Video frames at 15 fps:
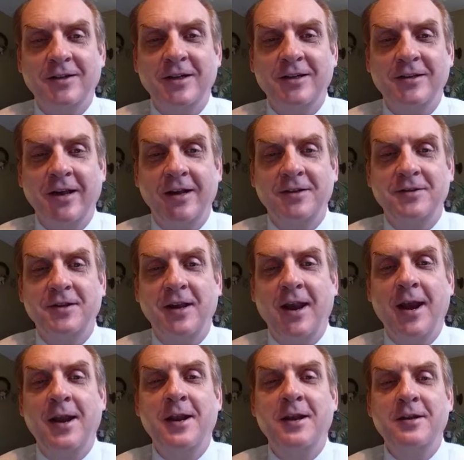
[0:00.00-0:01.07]
success,
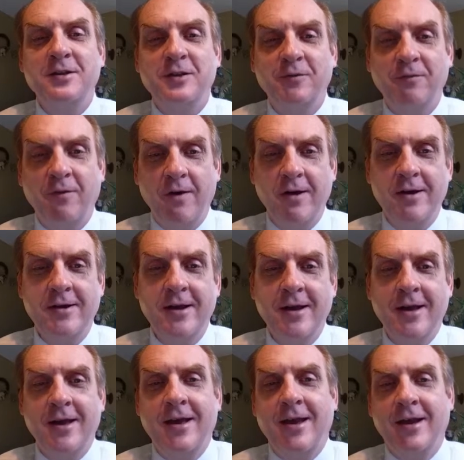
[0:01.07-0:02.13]
and it is fun,
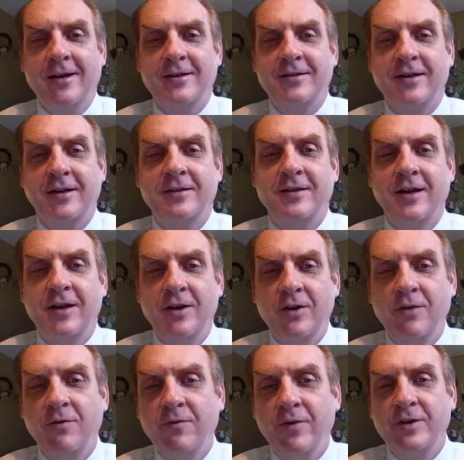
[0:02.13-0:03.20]
and it sets a
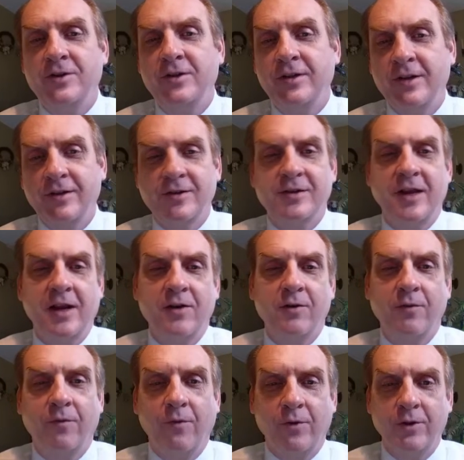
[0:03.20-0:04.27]
new vision and
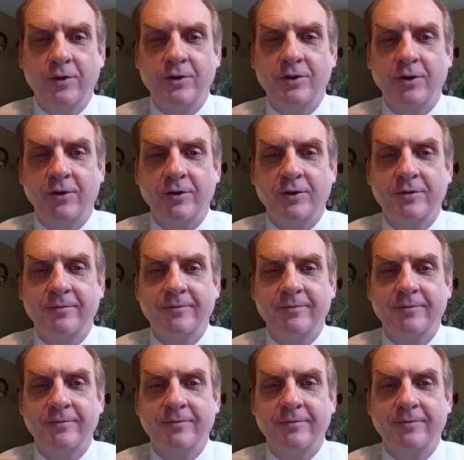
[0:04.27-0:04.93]
standard for your church.